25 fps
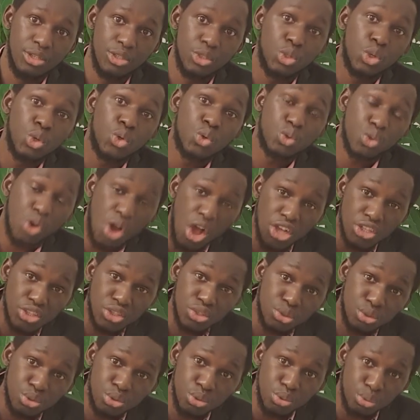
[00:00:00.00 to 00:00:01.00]
to
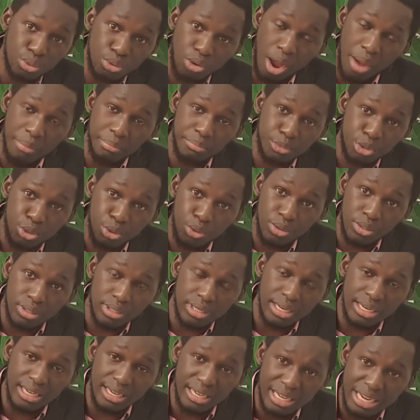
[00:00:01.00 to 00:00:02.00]
come to
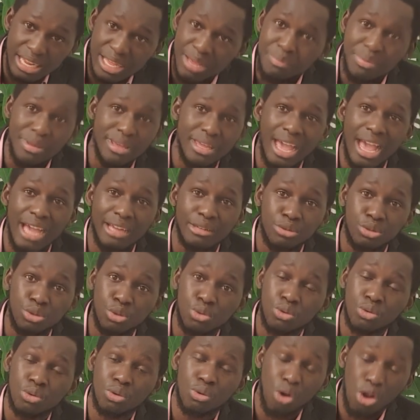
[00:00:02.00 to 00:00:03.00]
Libya,
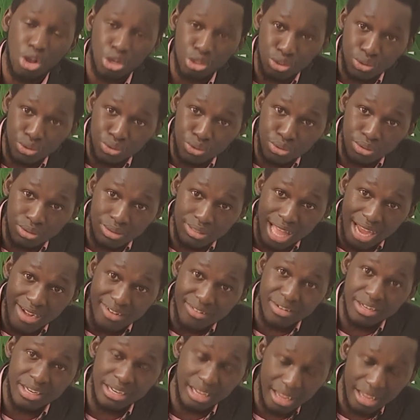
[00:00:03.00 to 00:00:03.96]
to cross that